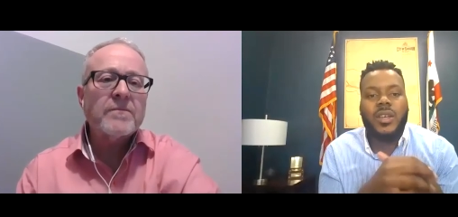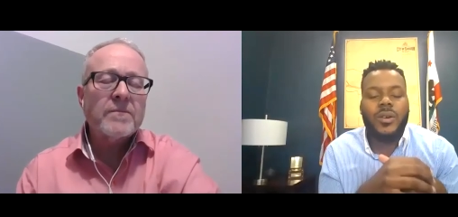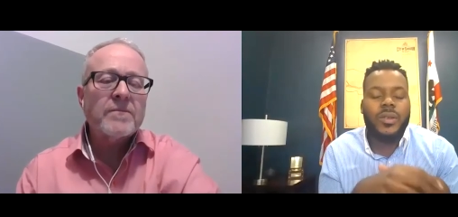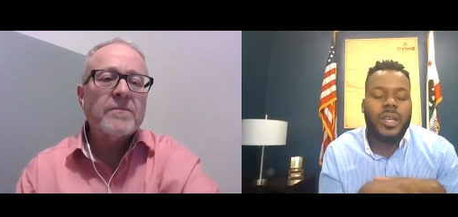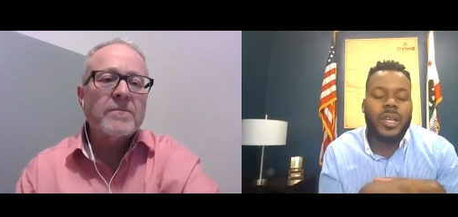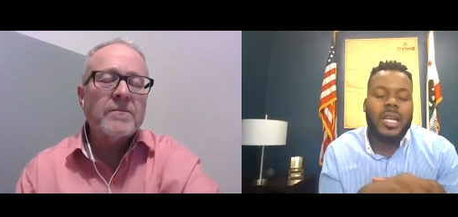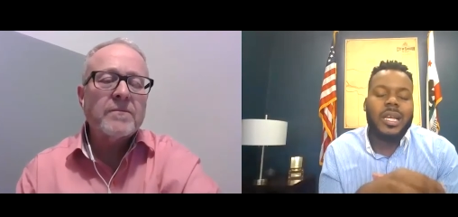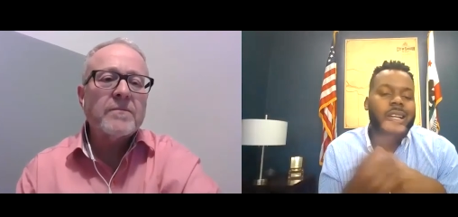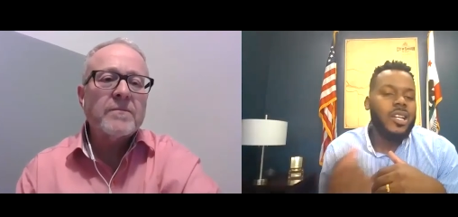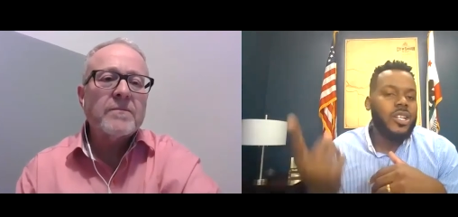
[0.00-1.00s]
Speaker 1: code.
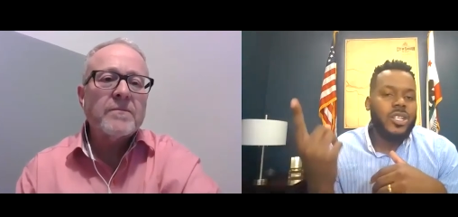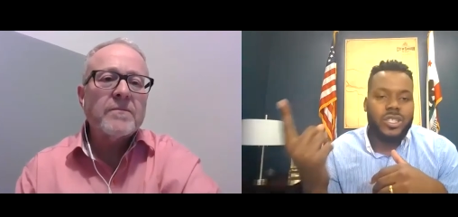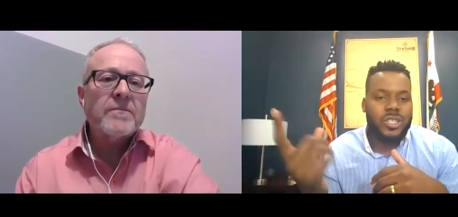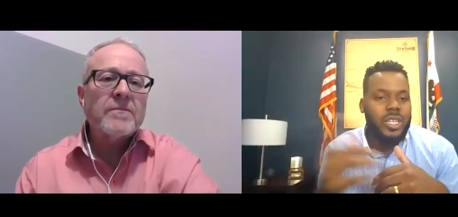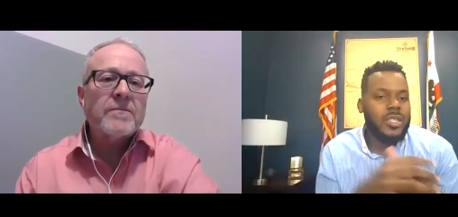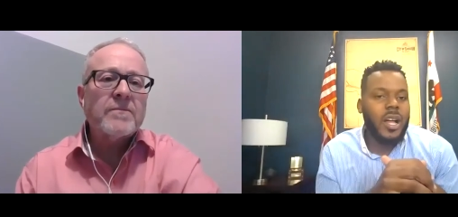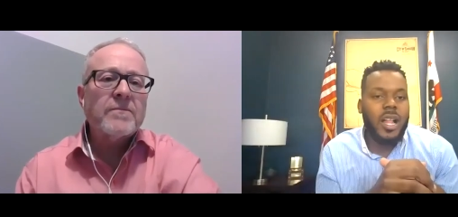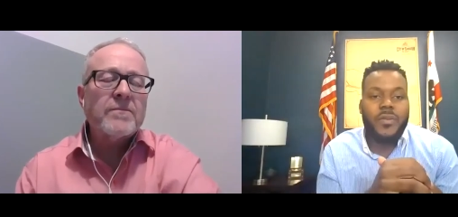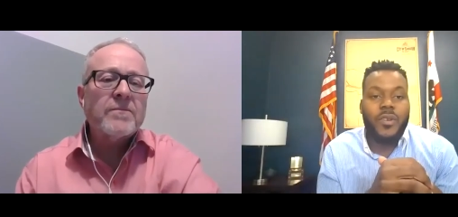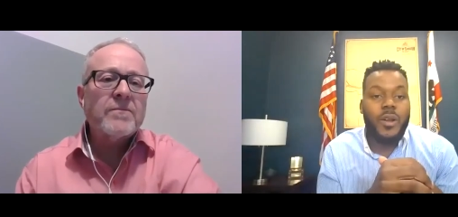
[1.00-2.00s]
She's
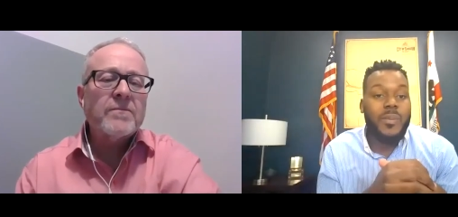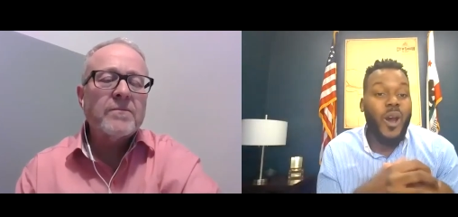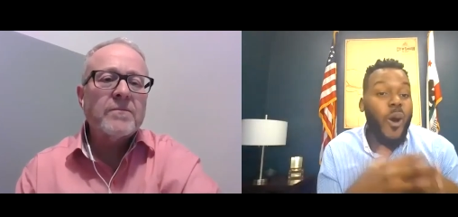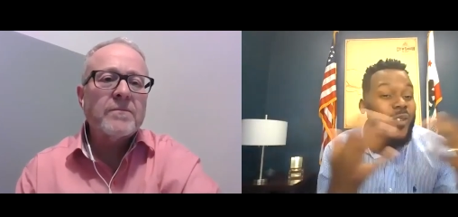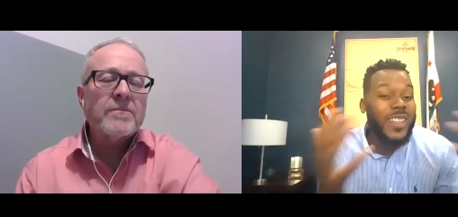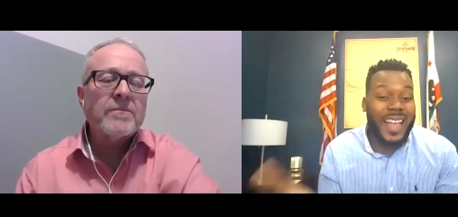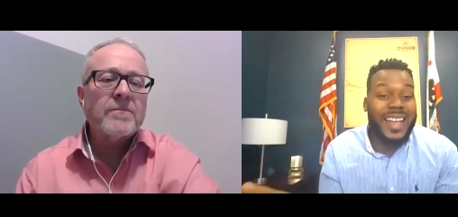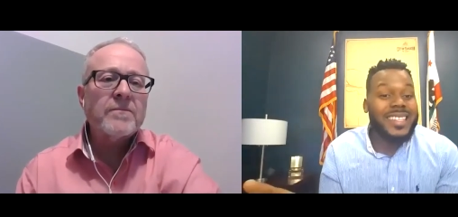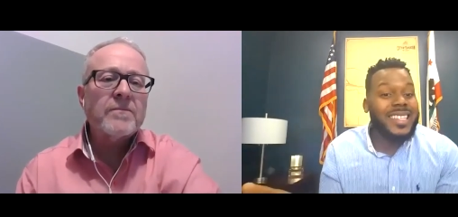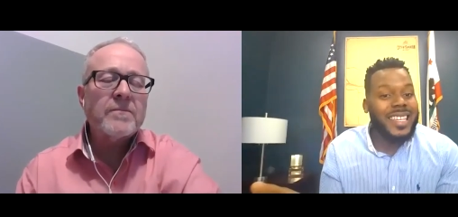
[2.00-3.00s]
calling for a COVID
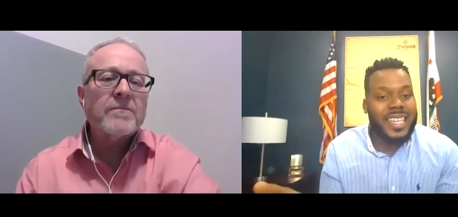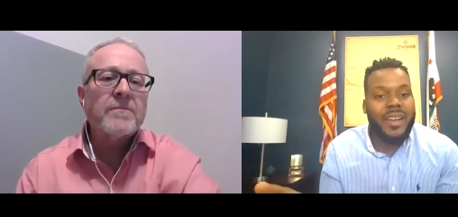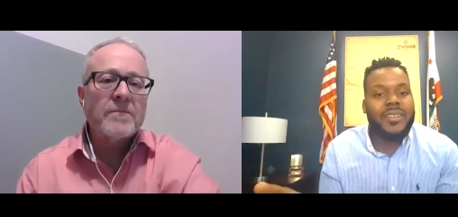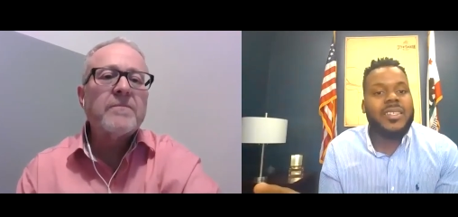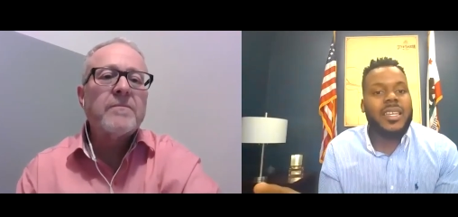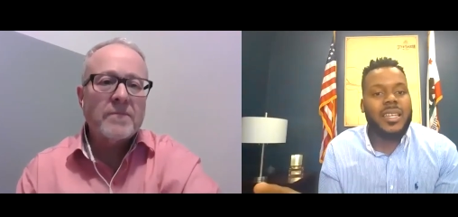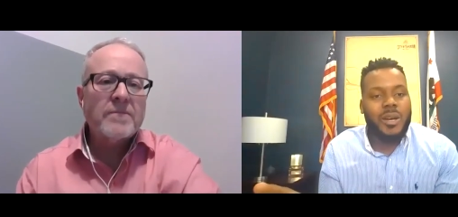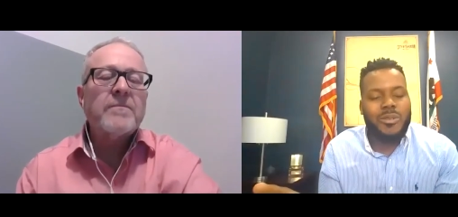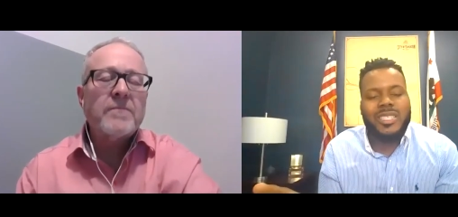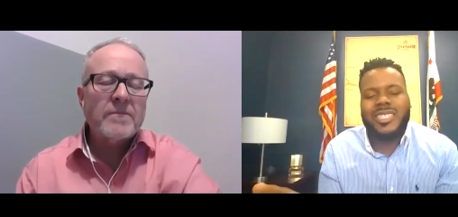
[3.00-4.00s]
nineteen guaranteed
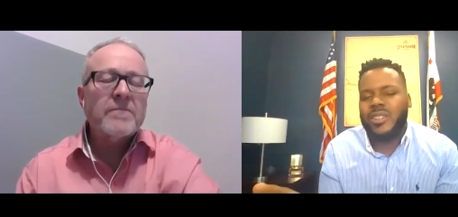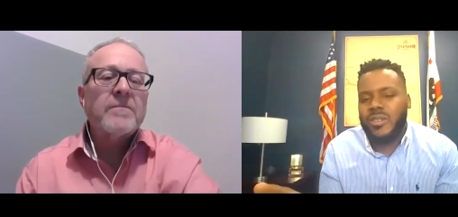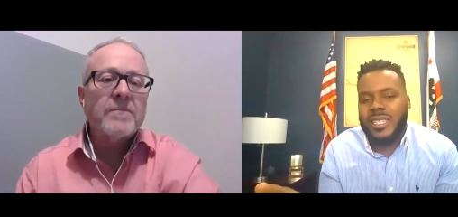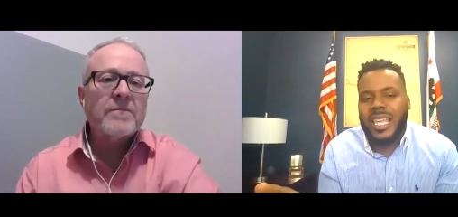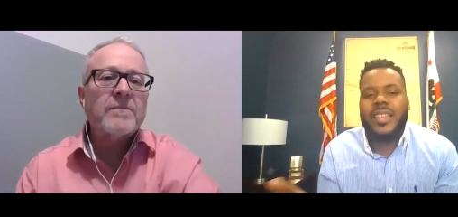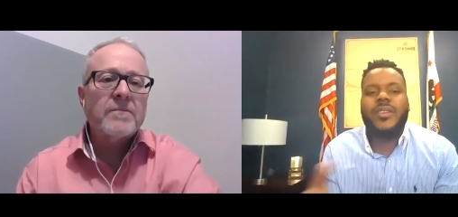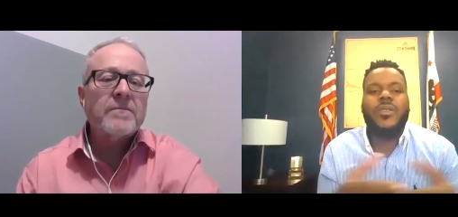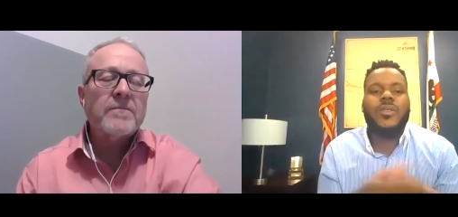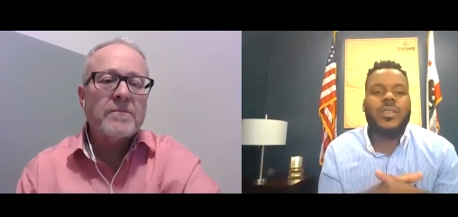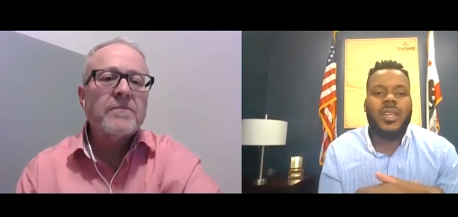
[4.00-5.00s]
income with Senator
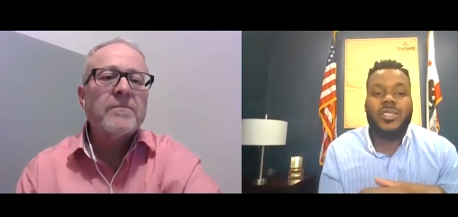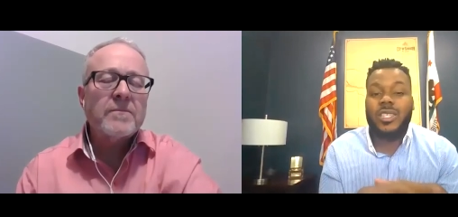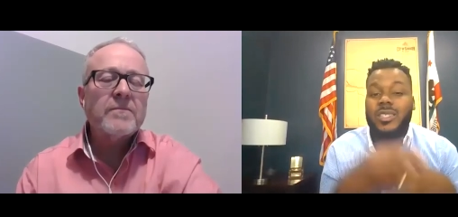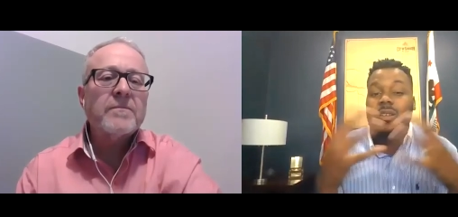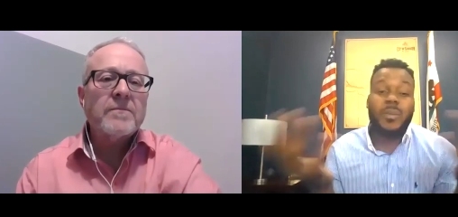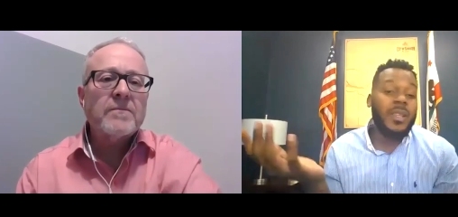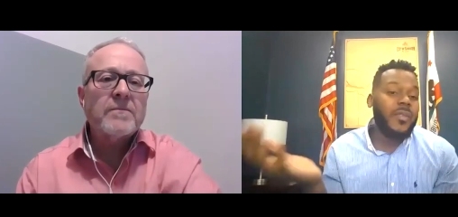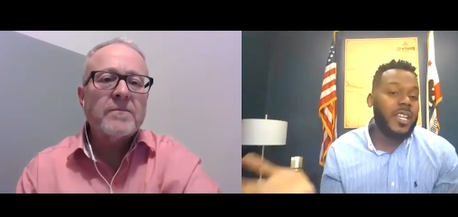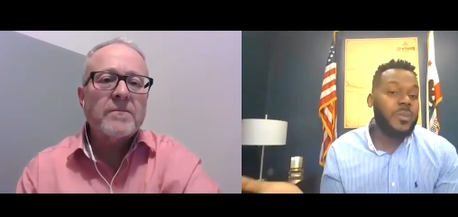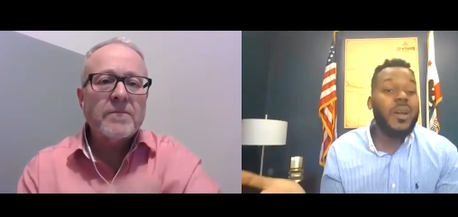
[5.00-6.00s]
Sanders, and she's going to be the
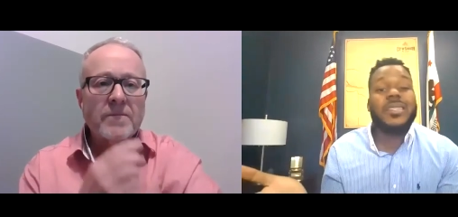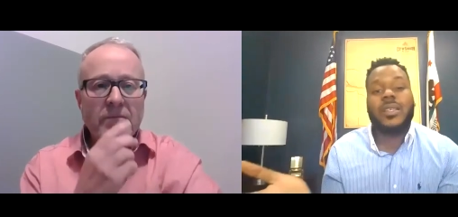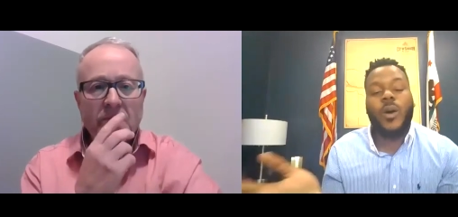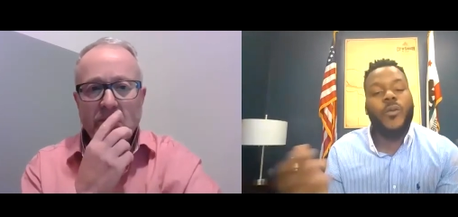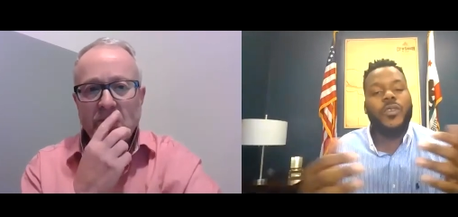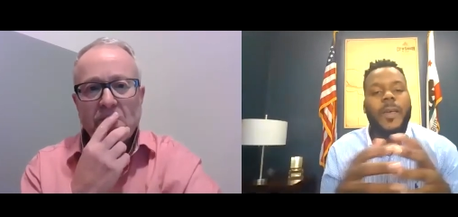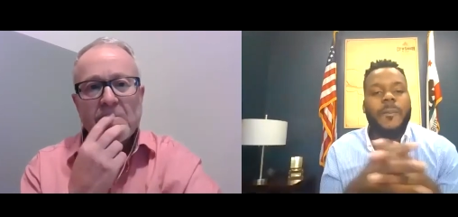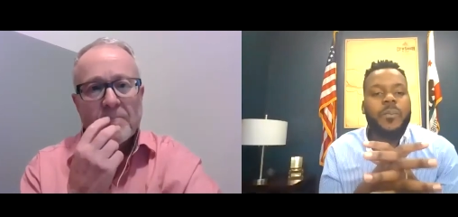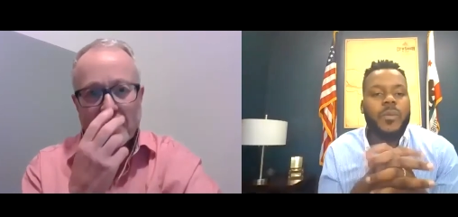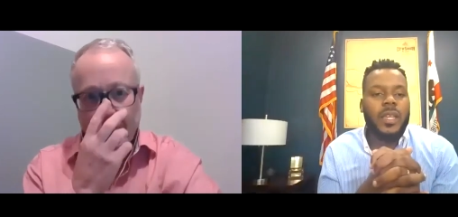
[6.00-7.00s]
vice president, hopefully.
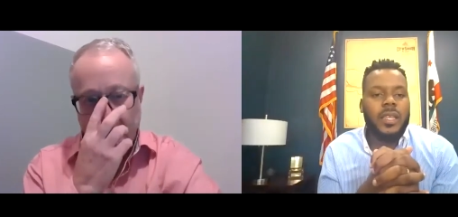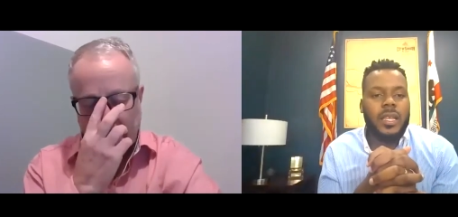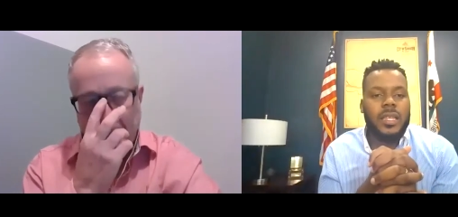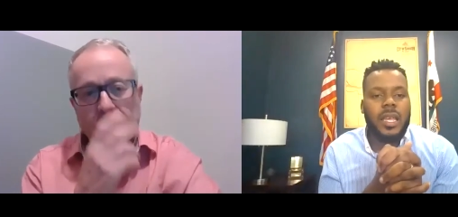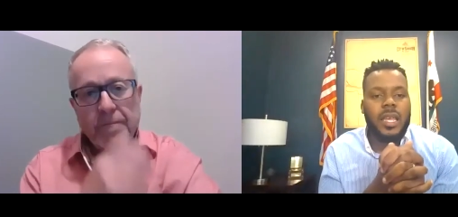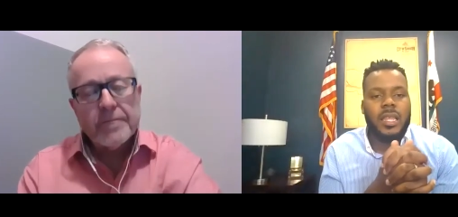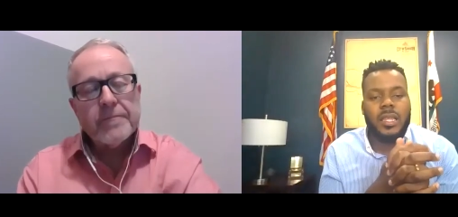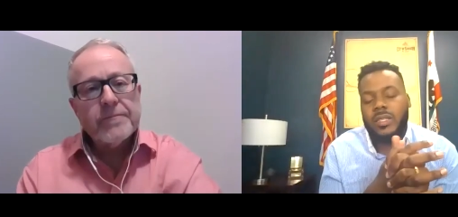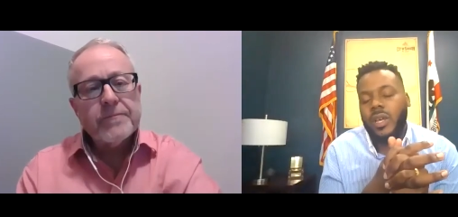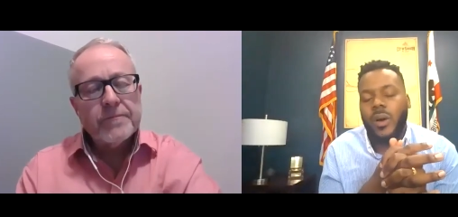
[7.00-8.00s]
And and, and
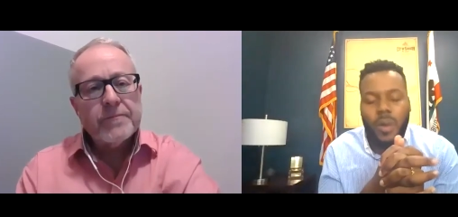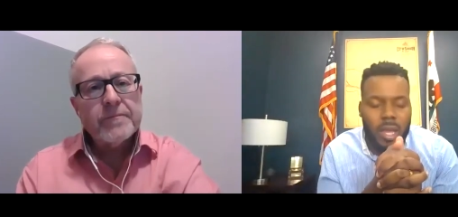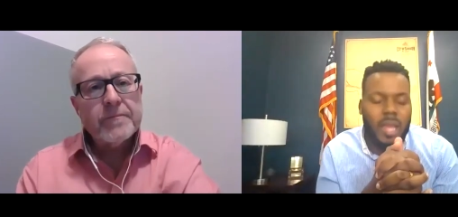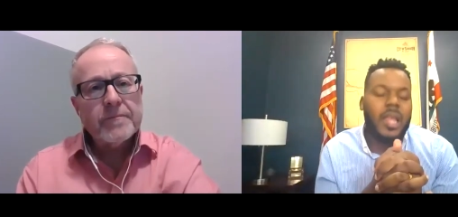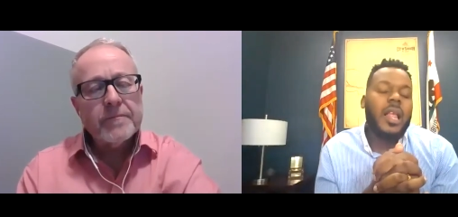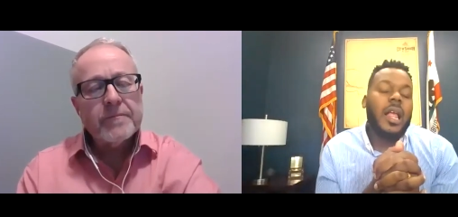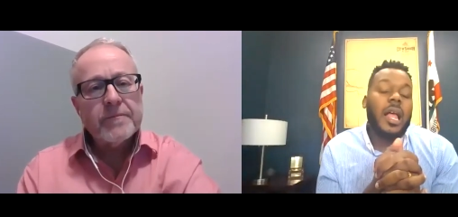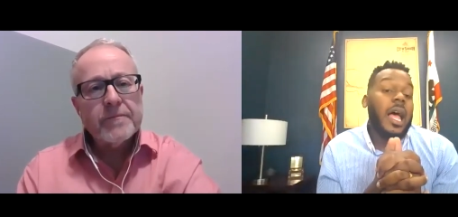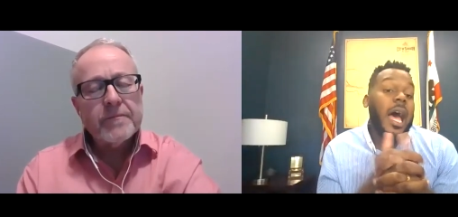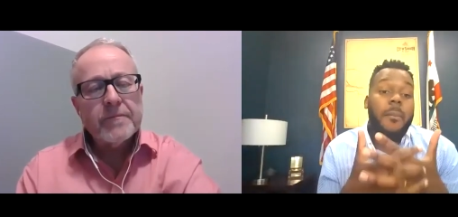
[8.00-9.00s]
so,
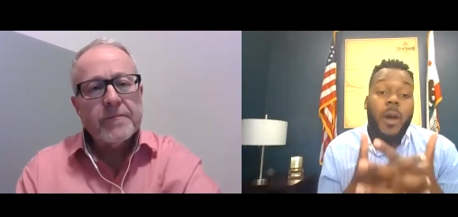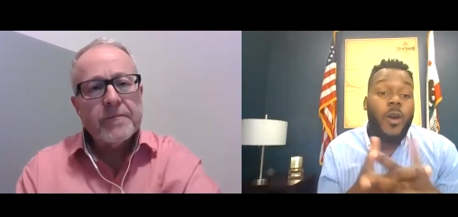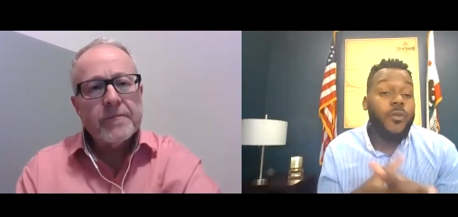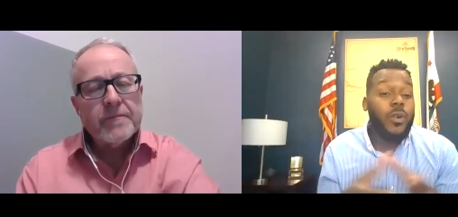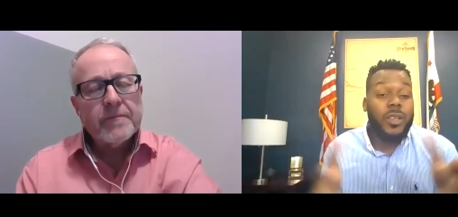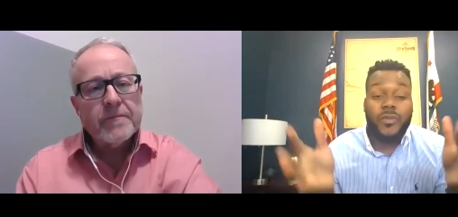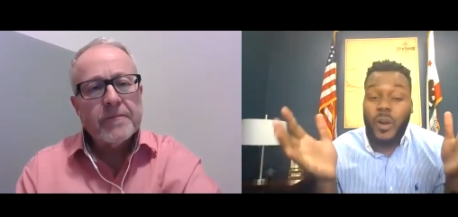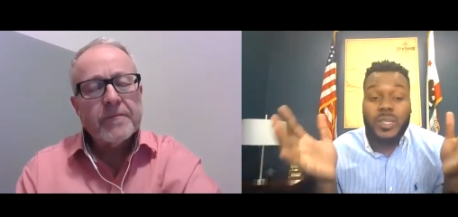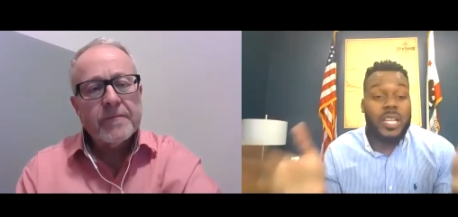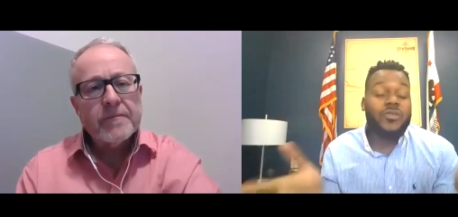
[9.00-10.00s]
I'm hopeful in the first